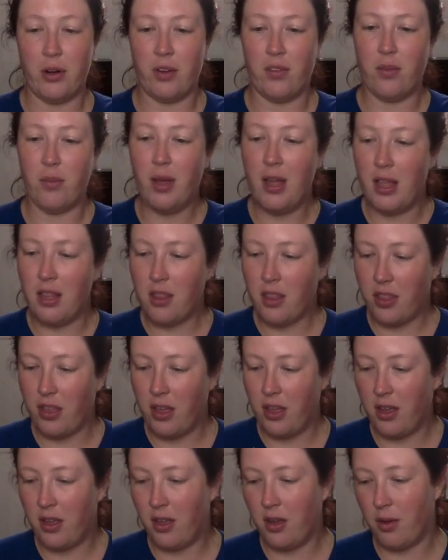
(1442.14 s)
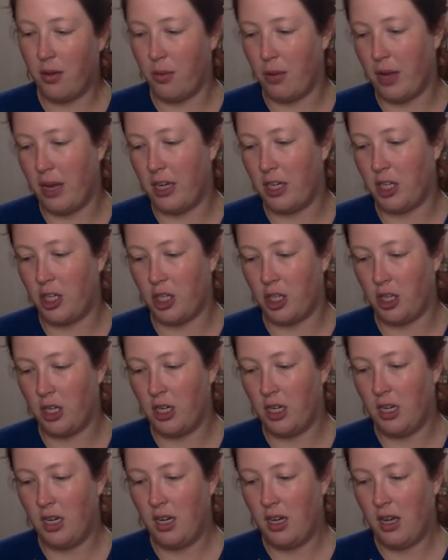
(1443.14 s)
of the month, which
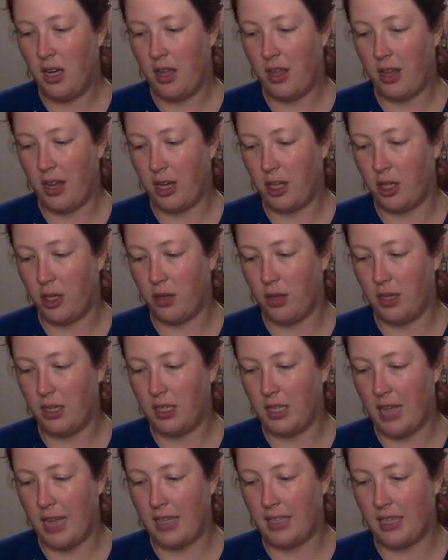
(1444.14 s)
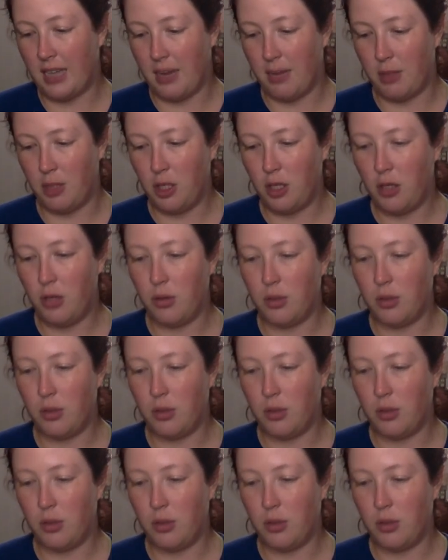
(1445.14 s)
I think I showed this last time too.